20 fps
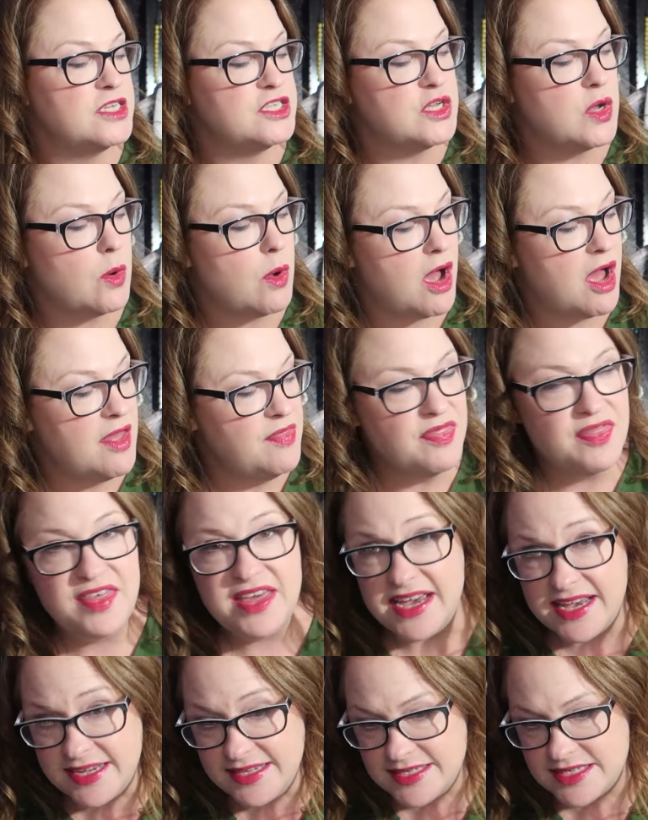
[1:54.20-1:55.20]
So on
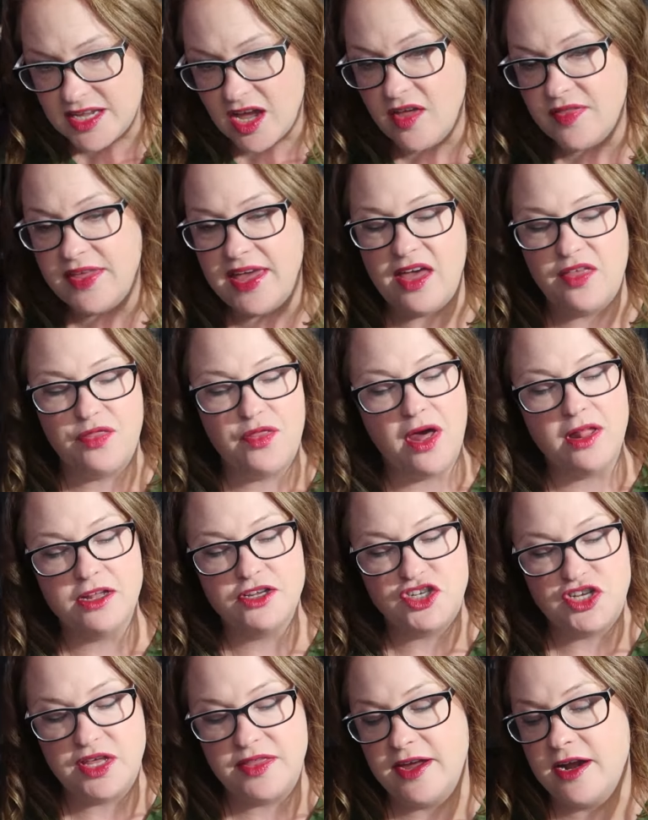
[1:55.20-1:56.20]
this, on the
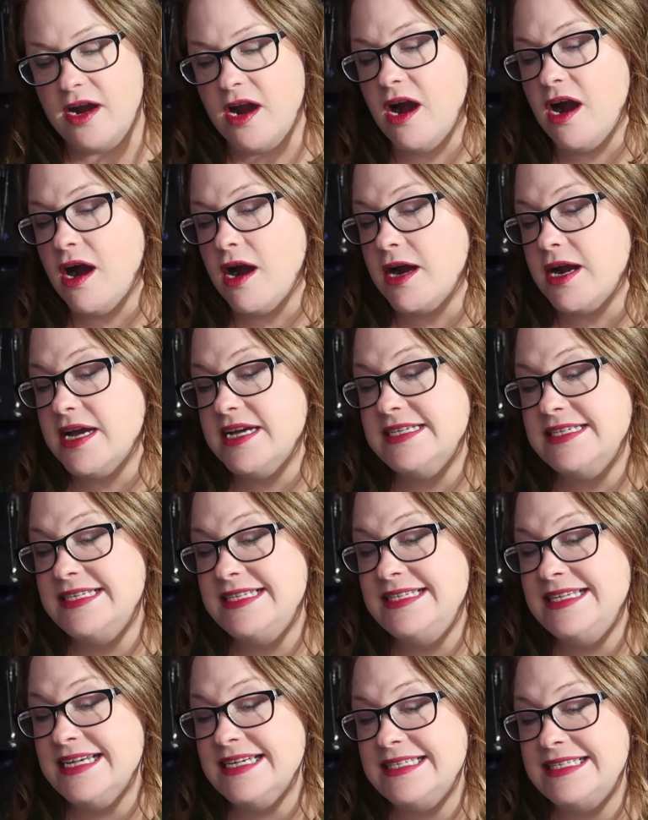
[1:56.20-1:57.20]
anthology, there are
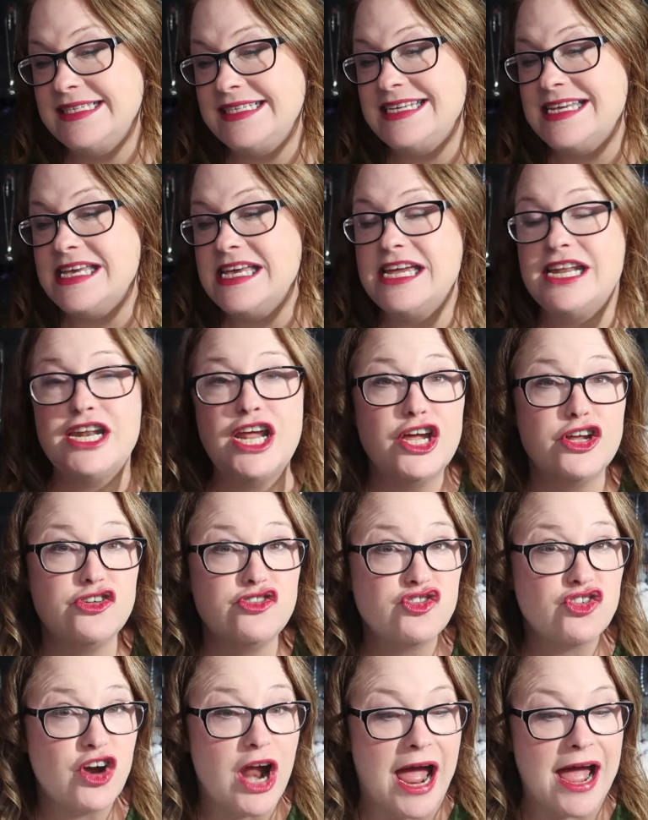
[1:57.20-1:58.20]
16
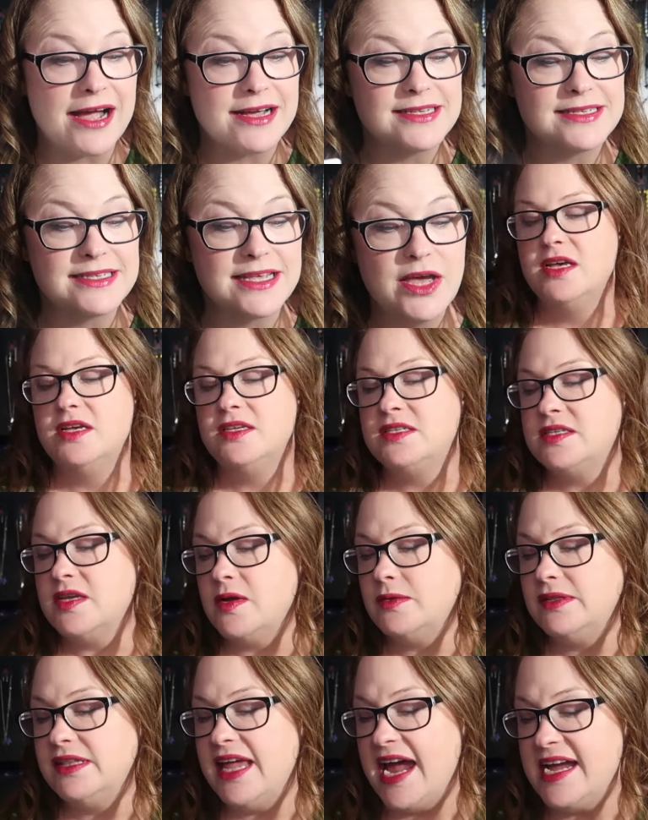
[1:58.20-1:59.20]
tracks. So
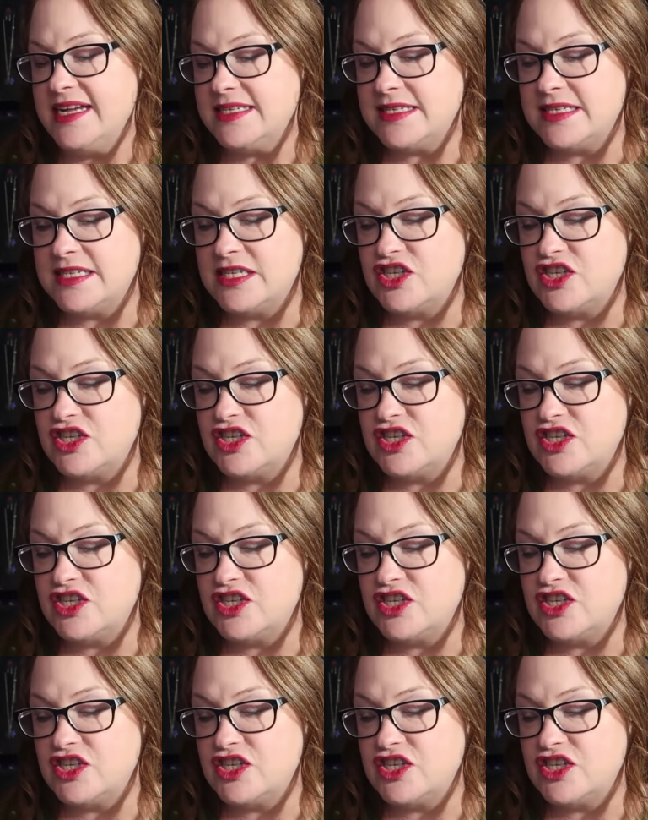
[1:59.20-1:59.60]
let's